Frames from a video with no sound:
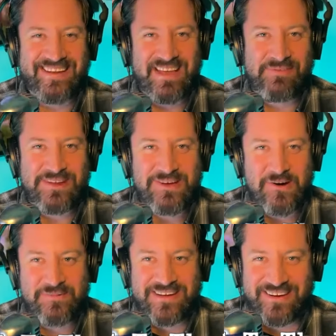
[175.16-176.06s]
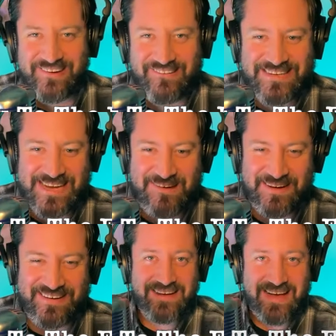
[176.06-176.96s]
If you know me, you know what's
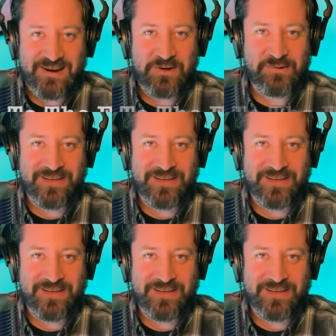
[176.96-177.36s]
coming. I don't know about